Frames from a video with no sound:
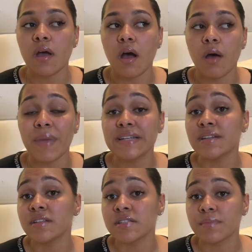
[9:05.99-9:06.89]
I
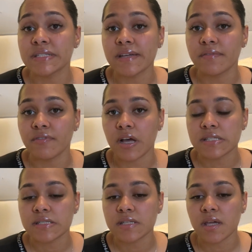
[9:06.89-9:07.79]
did intermittent
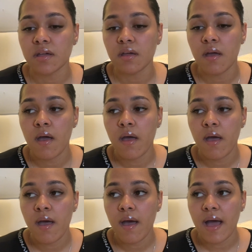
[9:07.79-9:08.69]
fasting,
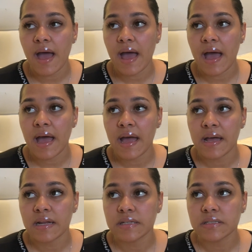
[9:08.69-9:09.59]

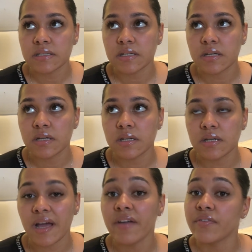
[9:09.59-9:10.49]
and
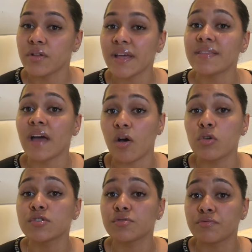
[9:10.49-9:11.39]
I feel like that
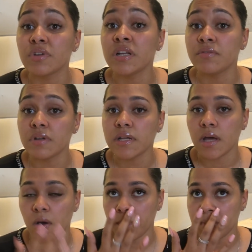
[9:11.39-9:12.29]
also really, really
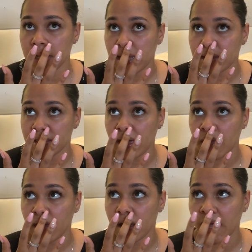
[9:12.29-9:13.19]
helped me. Like, that
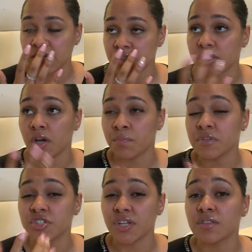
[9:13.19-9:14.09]
actually helped me
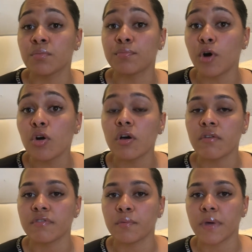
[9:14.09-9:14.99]
shed the bulk
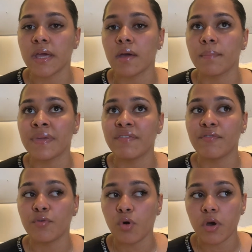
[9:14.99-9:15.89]
of the weight
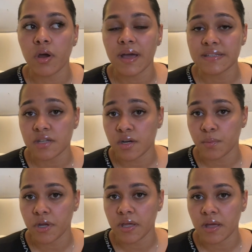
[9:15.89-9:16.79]
before I started
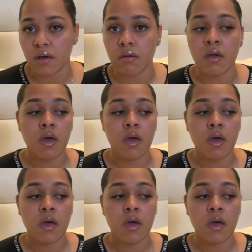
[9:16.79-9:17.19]
working out.